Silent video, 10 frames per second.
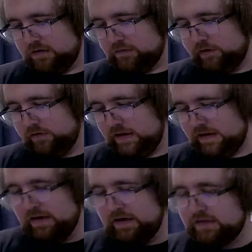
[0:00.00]
It'll be
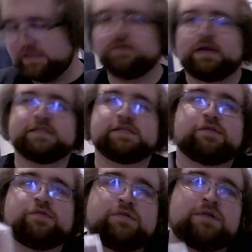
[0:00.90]
great. It's so nice and
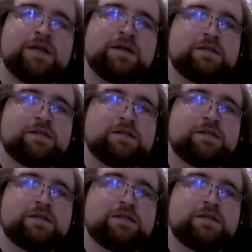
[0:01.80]
cool.